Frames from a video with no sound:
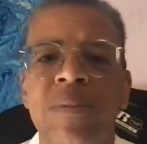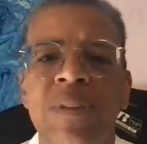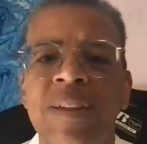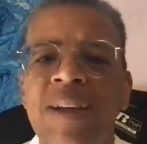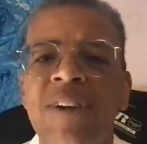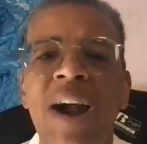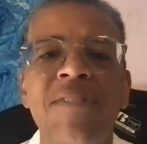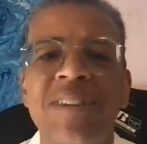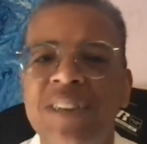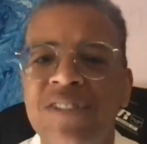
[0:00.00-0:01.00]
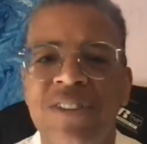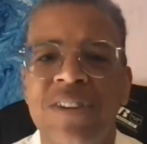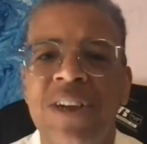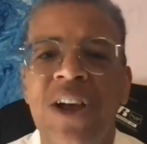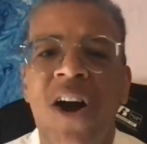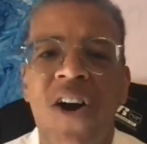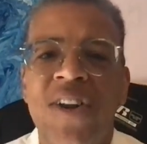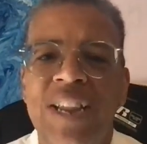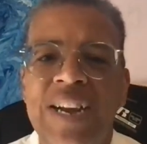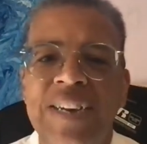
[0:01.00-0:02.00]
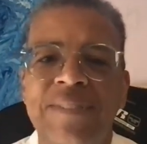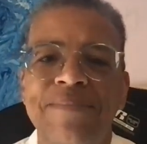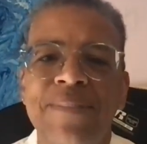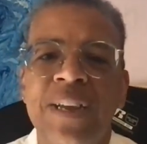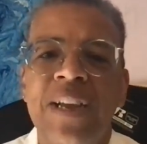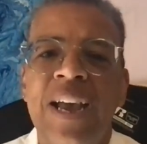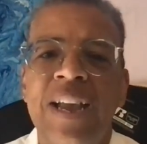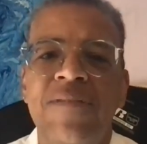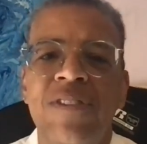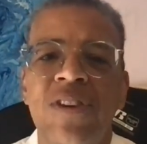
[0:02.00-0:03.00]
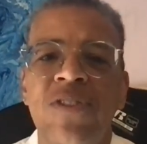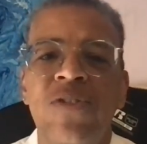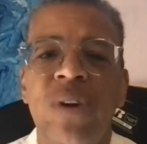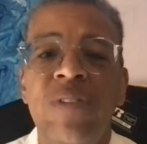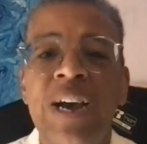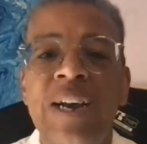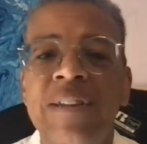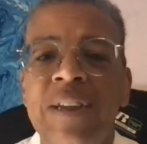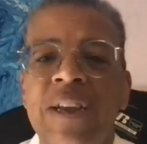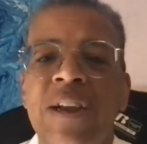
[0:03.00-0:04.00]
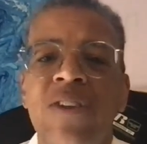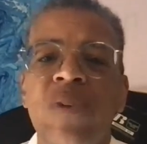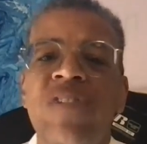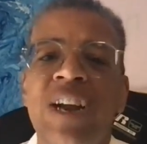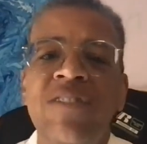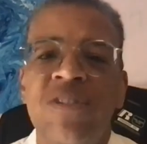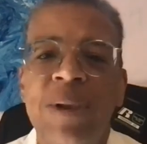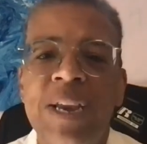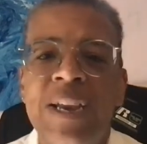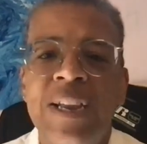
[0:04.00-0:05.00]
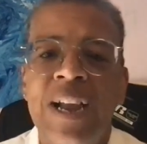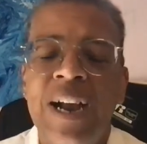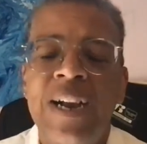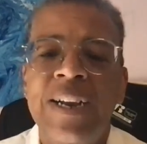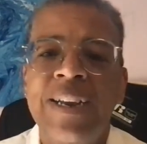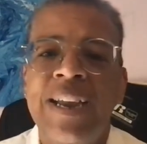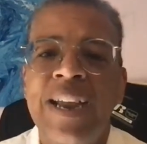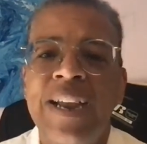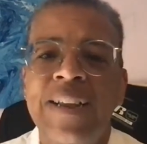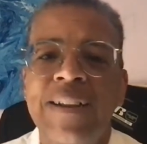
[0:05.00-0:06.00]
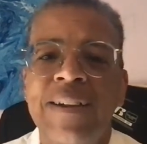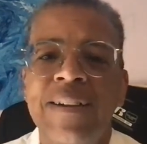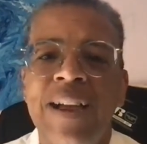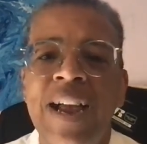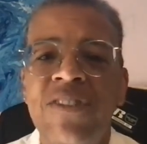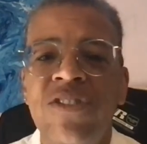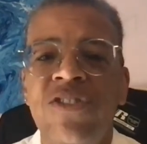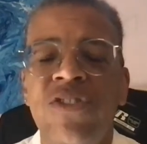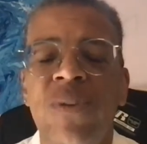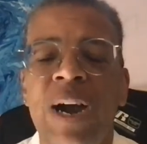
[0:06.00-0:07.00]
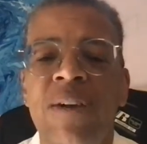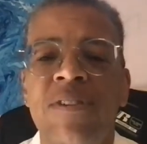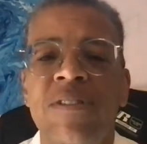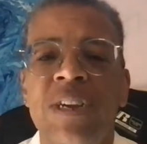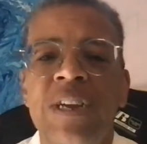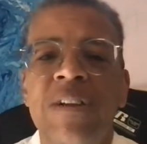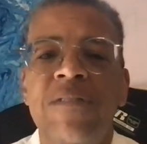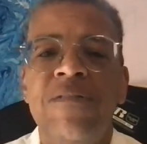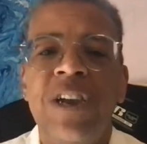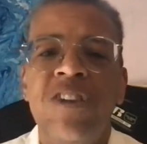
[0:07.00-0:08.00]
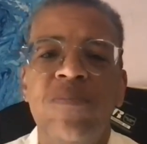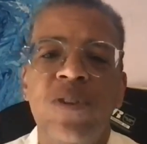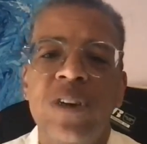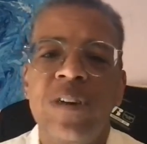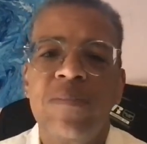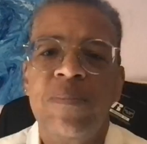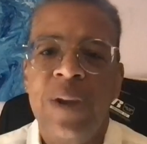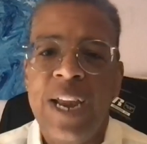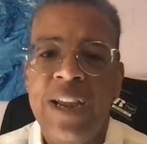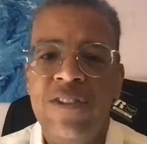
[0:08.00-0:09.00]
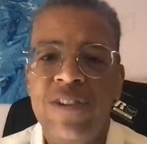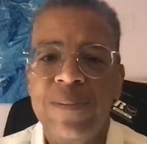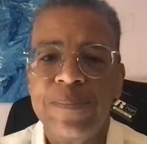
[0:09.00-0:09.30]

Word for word: let's have a conversation online. And for those who have not, uh, reach out to me and I can uh, add you to our Facebook page.